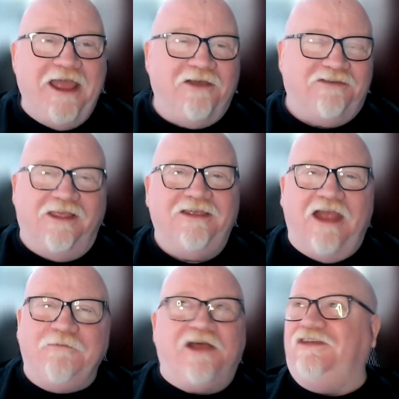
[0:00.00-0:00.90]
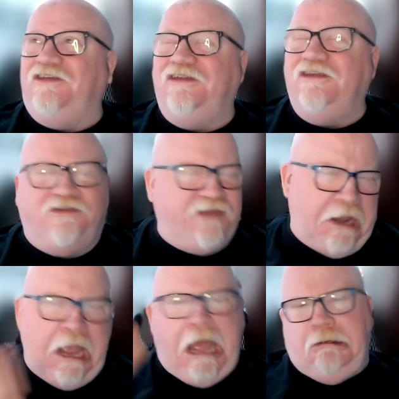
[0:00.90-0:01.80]
else listening to this is
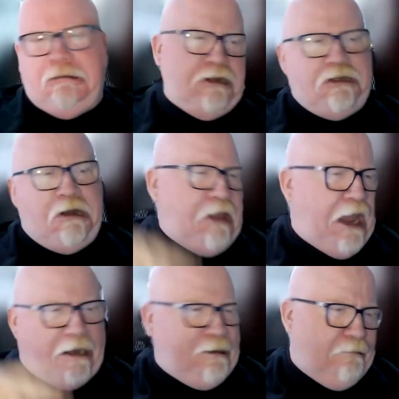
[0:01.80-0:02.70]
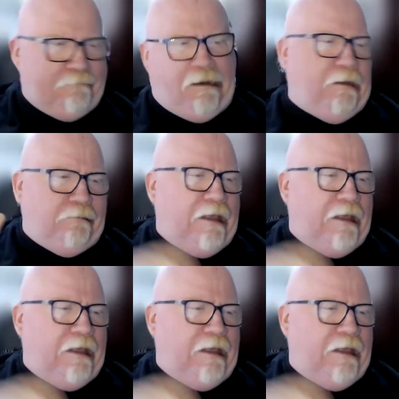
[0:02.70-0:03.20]
like, oh, who didn't know that? Like, oh.